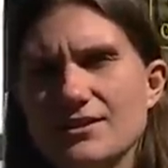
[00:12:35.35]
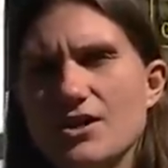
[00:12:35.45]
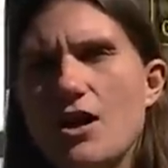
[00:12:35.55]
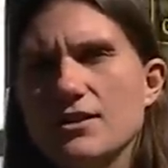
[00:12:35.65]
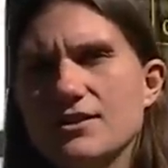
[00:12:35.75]

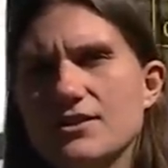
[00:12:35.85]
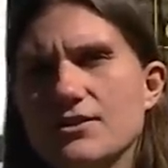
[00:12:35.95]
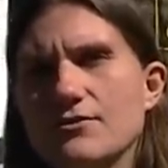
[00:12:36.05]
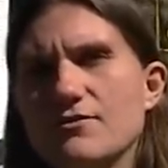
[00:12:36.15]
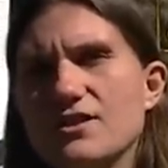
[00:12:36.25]
talks to
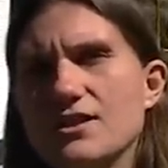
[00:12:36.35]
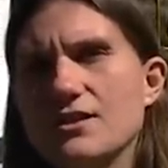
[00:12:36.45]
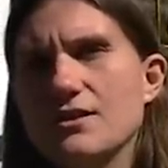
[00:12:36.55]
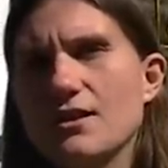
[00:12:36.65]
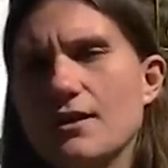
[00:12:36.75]
the
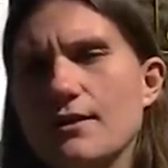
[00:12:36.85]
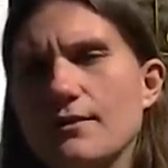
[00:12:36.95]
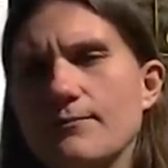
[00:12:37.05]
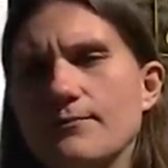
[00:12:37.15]
um,